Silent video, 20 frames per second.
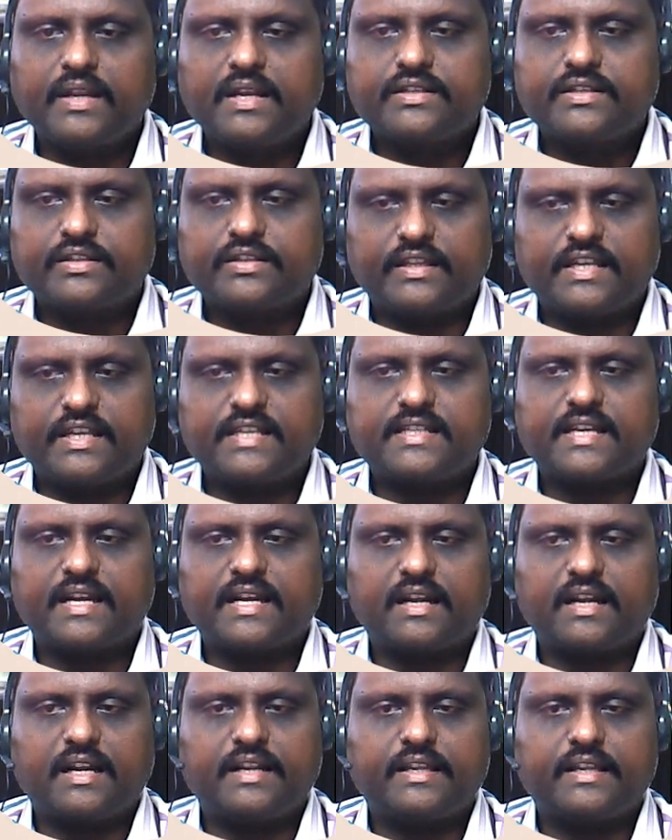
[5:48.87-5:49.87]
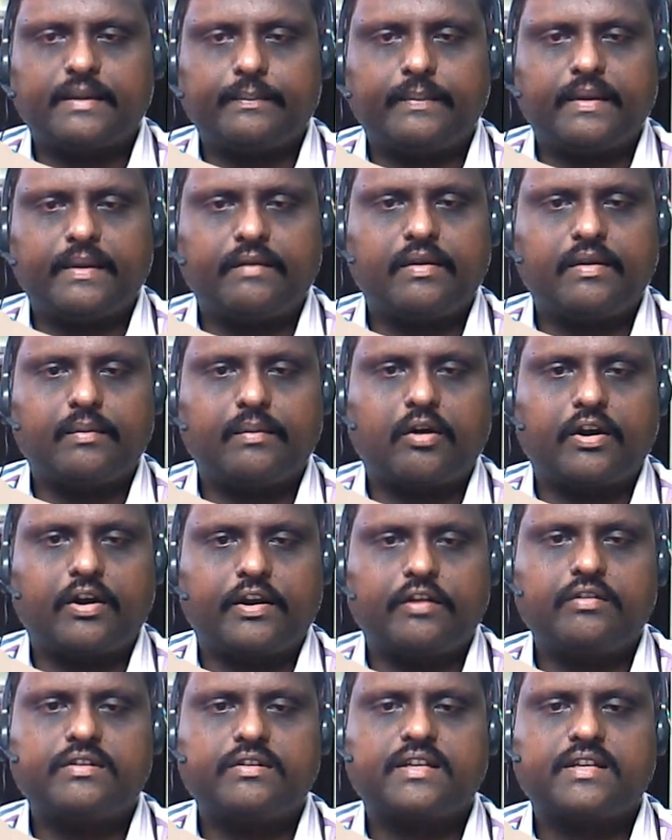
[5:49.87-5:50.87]
So these are all the PV
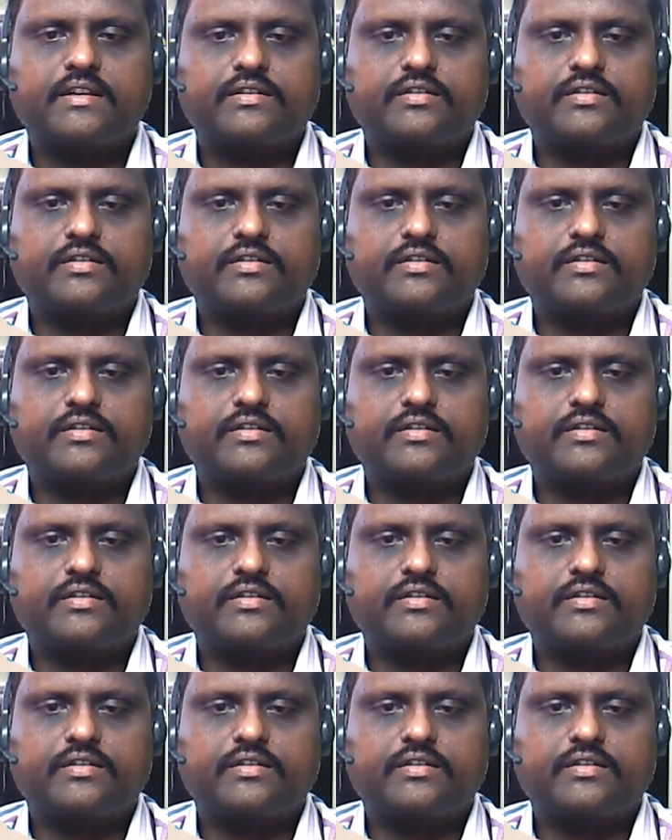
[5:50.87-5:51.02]
modules.